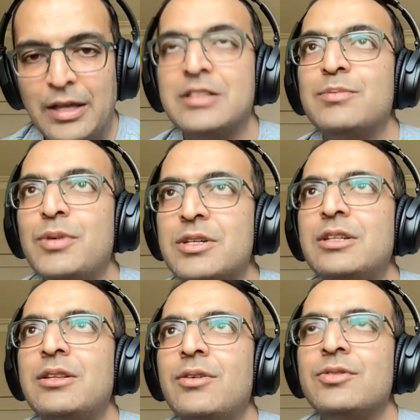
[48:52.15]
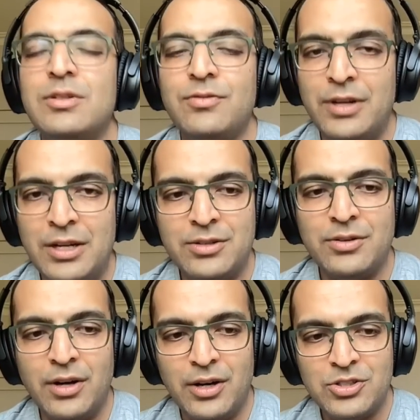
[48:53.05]
especially those in financial
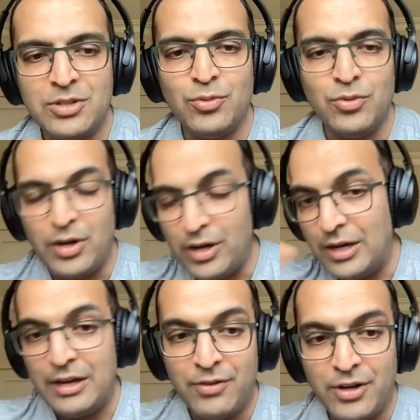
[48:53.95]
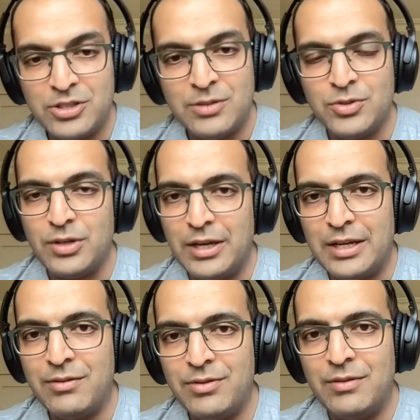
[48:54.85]
hardship or life hardship, to
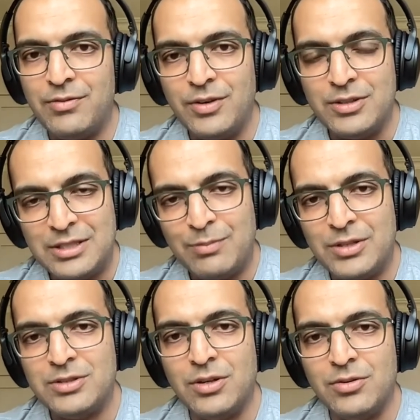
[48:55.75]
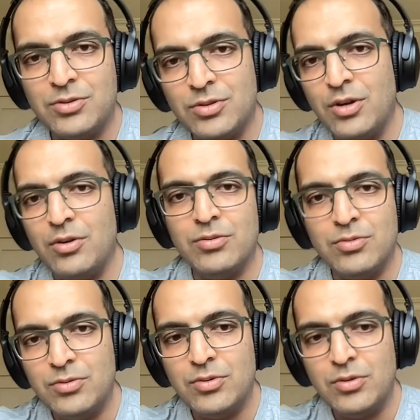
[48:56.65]
give that first stepping stone to go
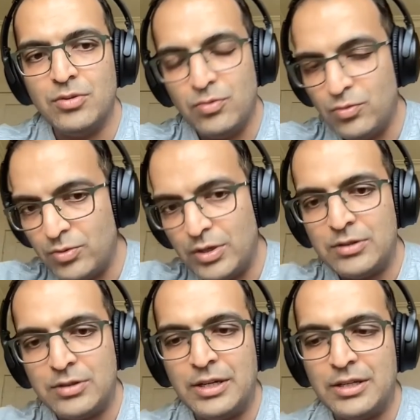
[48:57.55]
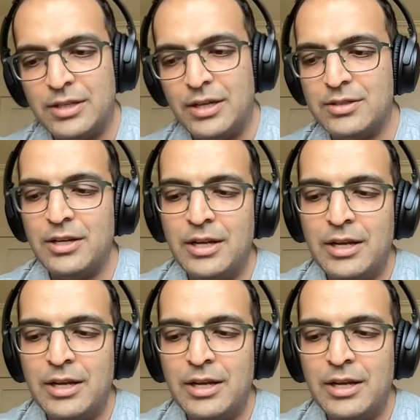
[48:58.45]
into the next stage.